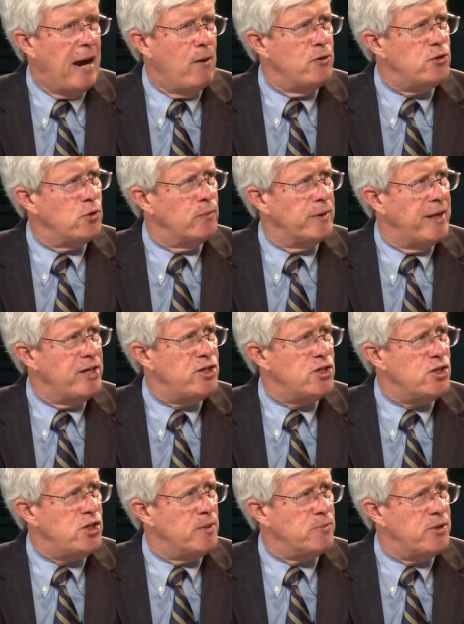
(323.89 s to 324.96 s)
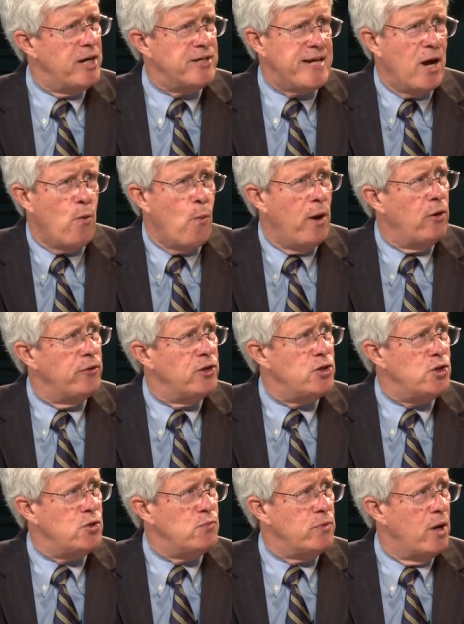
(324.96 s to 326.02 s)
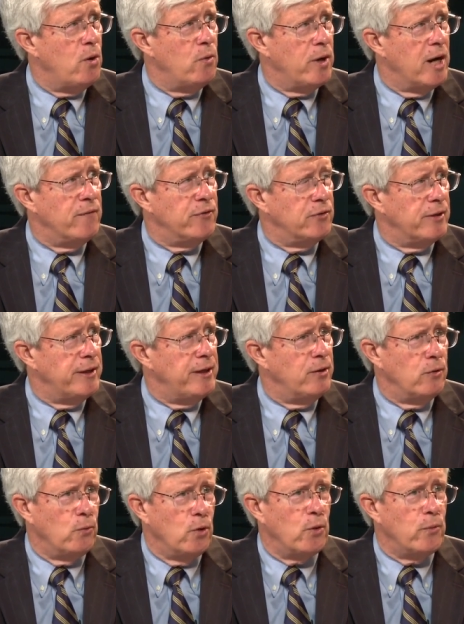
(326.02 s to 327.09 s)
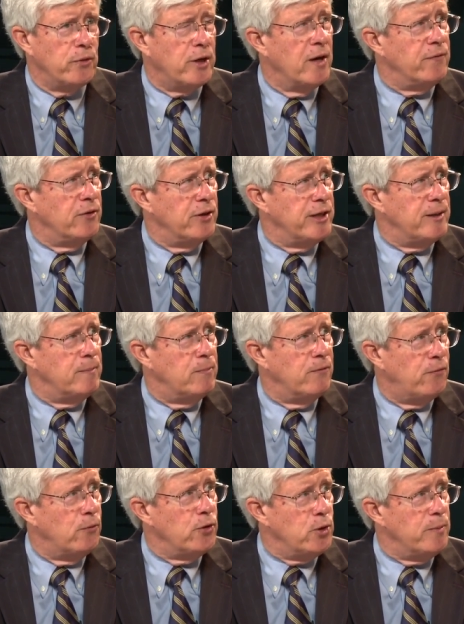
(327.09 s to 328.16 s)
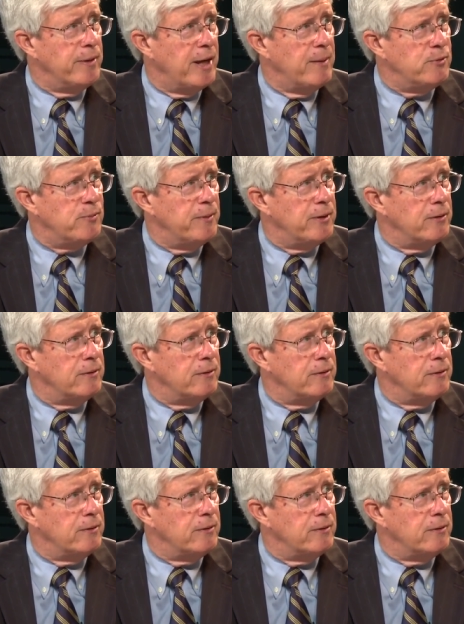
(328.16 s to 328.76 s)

How has your relationship changed? How well did you know Governor Lee or work with Governor Lee before you became Speaker?